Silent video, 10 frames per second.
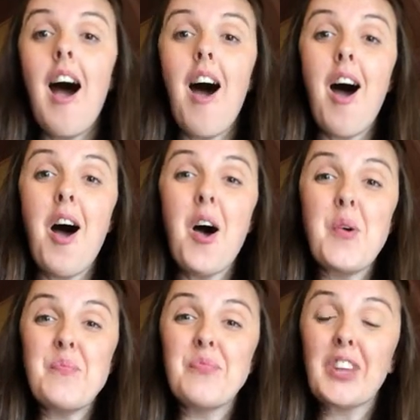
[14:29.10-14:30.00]

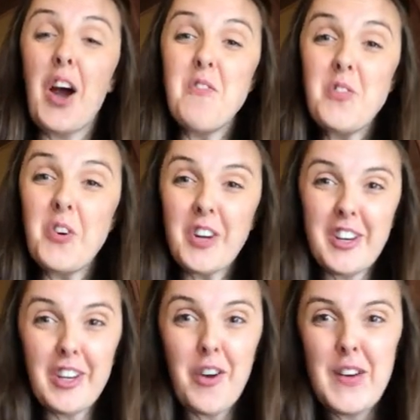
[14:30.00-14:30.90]
I'm not
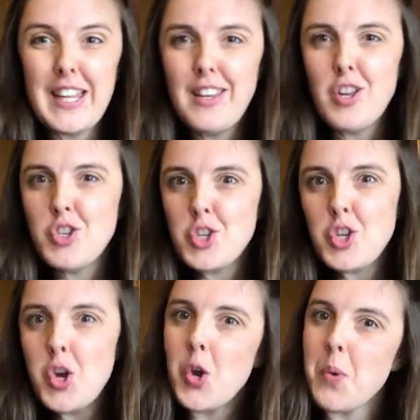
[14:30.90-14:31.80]
going to go in
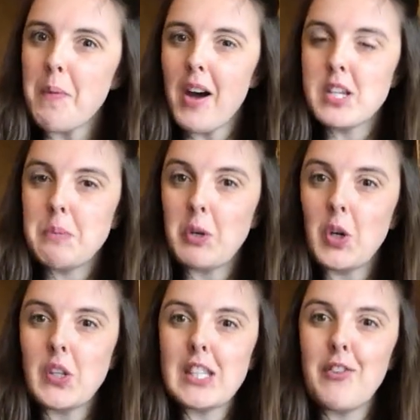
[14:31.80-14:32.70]
too much,
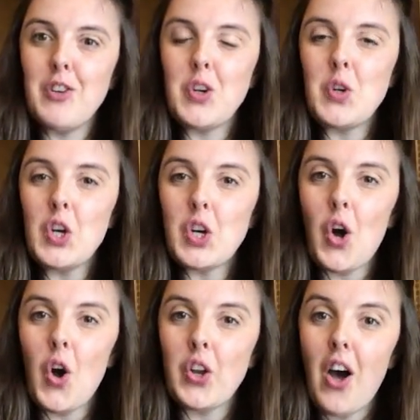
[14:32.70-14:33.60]
because if you look
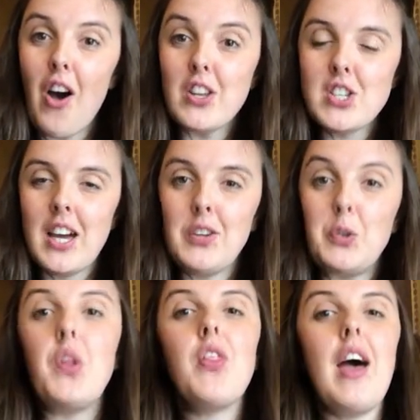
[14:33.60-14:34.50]
on our
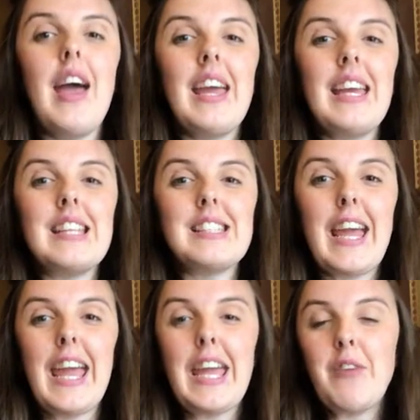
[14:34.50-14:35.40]
channel, there is
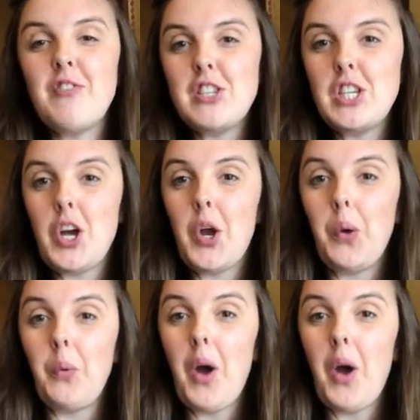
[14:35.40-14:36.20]
a video